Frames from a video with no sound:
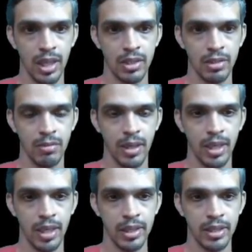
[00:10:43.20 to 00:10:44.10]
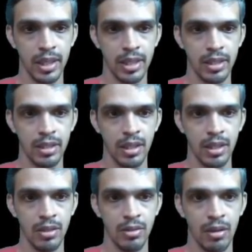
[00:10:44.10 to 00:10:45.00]
So in the case of binary search,
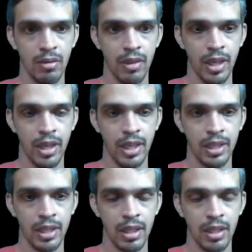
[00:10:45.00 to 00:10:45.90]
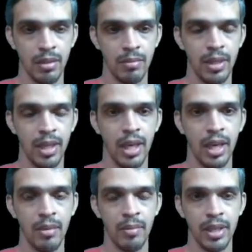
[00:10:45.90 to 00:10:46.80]
you are finding the
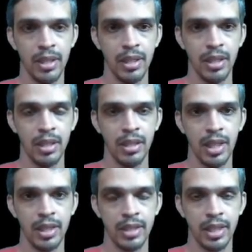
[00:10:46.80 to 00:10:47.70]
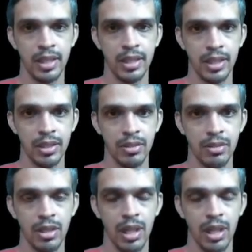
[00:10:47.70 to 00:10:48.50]
middle element, then searching.